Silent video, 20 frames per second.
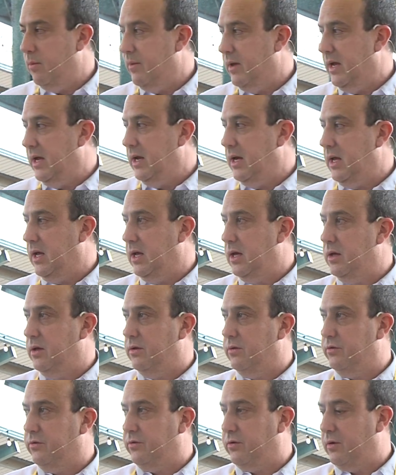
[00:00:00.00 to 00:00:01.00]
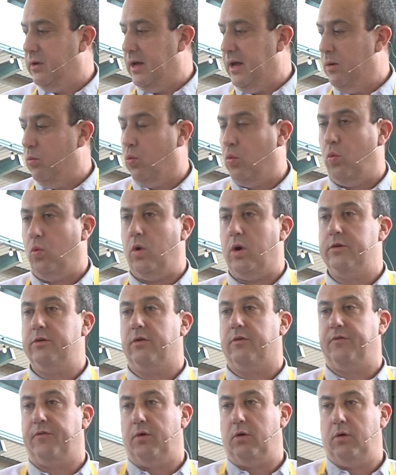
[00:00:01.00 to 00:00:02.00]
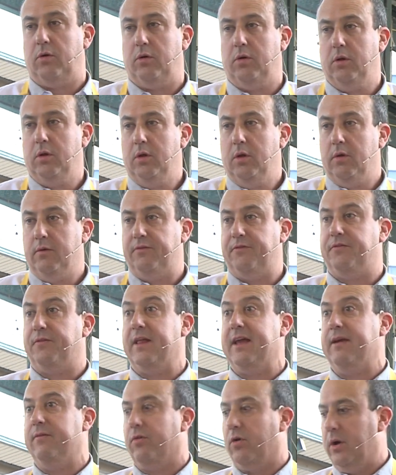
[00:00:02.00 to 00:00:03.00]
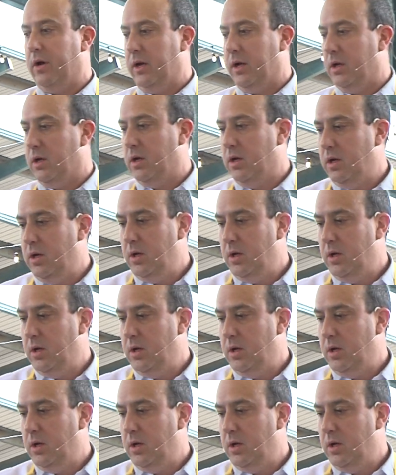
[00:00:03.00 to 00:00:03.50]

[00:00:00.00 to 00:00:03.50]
It is a wonderful flavoring,